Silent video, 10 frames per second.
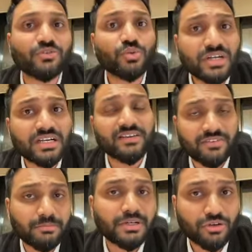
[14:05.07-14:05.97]
Google
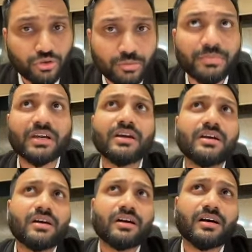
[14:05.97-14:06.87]
Developer Group,
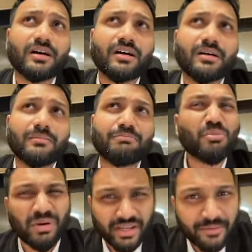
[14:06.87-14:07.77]

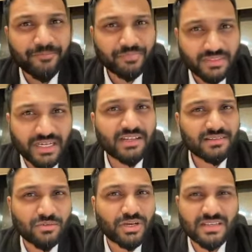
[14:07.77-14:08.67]
Mumbai. That
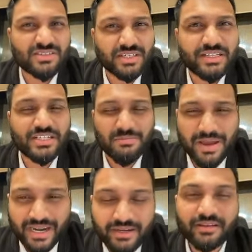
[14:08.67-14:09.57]
is known as GDG
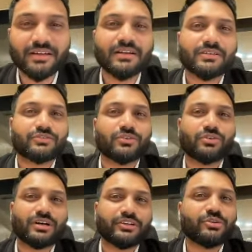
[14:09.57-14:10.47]
MAD.
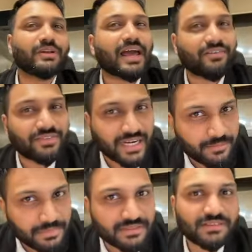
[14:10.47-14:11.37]
So you will have
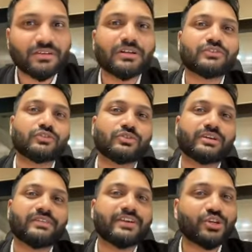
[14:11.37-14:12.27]
that person also
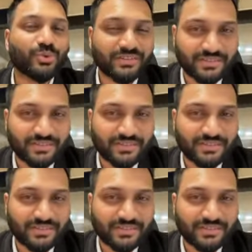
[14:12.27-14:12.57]
giving you a